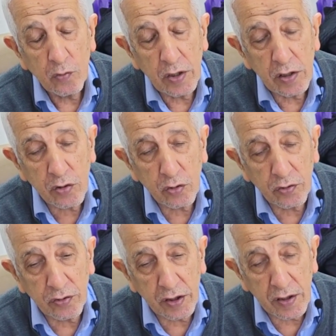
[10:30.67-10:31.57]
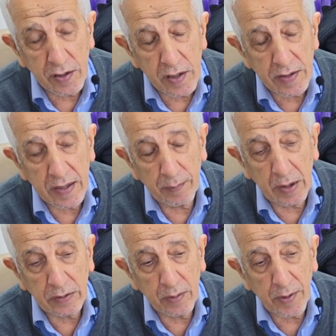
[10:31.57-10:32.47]
we should decrease the
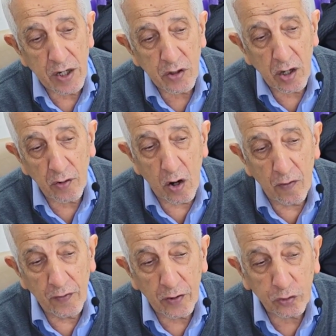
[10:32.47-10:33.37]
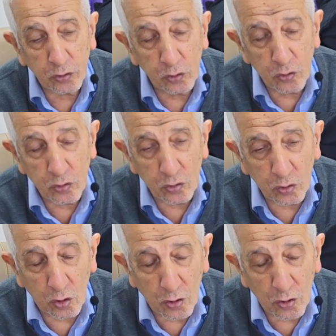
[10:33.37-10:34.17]
blood pressure over 2